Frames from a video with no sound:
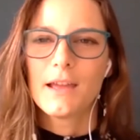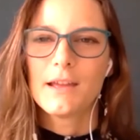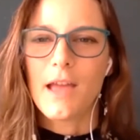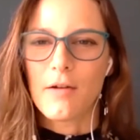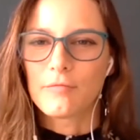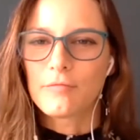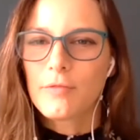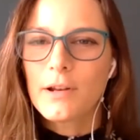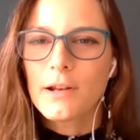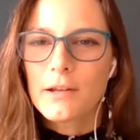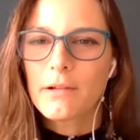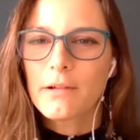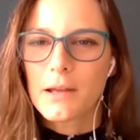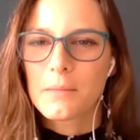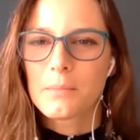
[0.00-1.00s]
yeah, really,
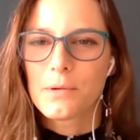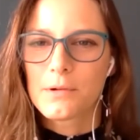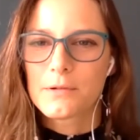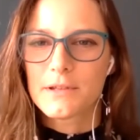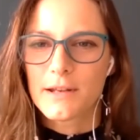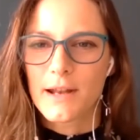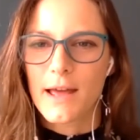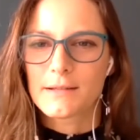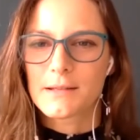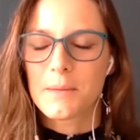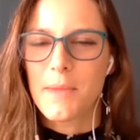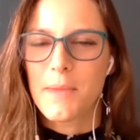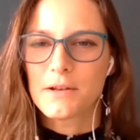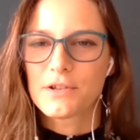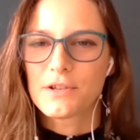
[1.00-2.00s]
really important, as I
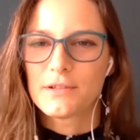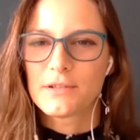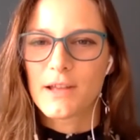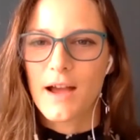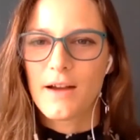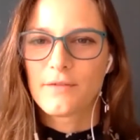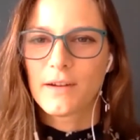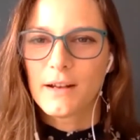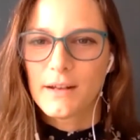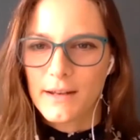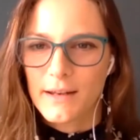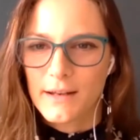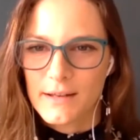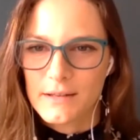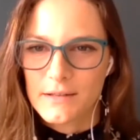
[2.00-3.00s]
mentioned, to have
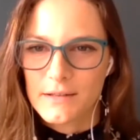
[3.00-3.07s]
clearly